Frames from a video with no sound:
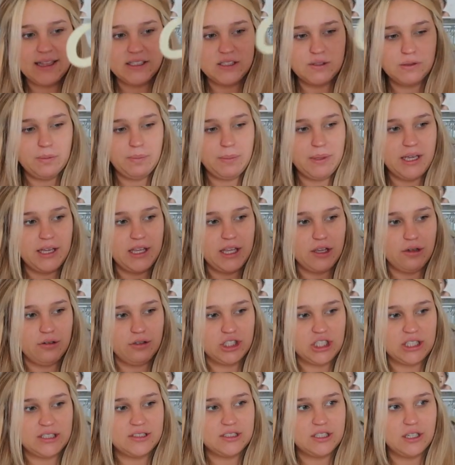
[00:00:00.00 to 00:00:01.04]
this would be cute
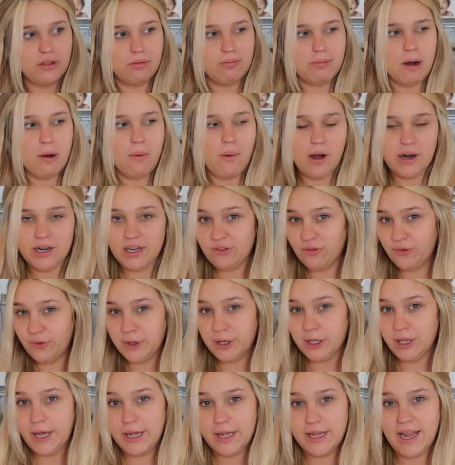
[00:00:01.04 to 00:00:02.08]
just to throw on if
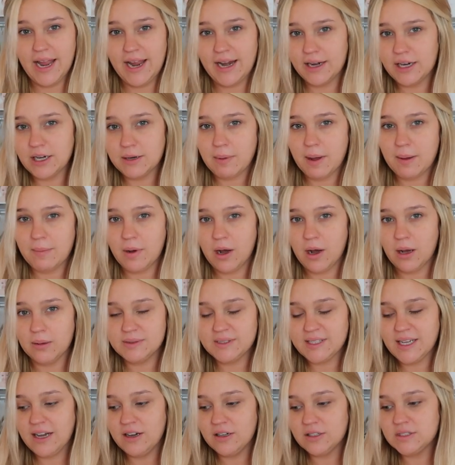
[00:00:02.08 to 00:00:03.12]
we're like heading to my mom's
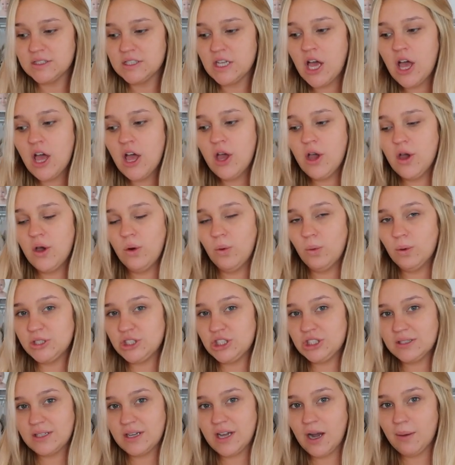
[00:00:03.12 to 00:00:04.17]
house, which
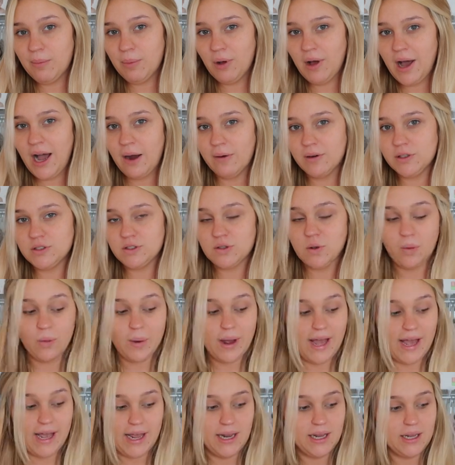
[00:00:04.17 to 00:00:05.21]
is a couple hours
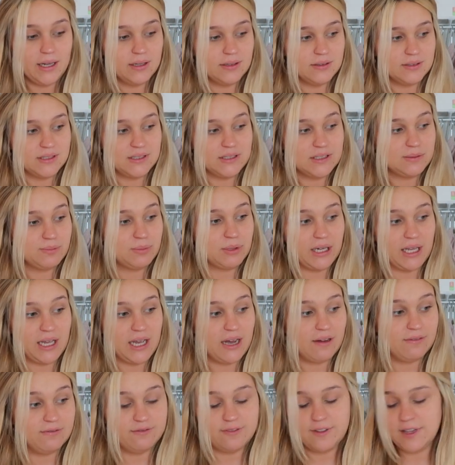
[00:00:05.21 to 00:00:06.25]
away. This is pretty
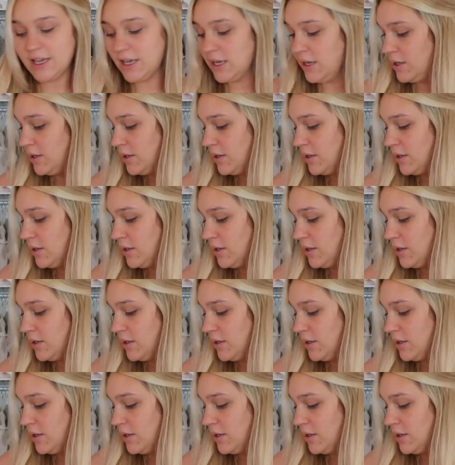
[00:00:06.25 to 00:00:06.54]
comfy.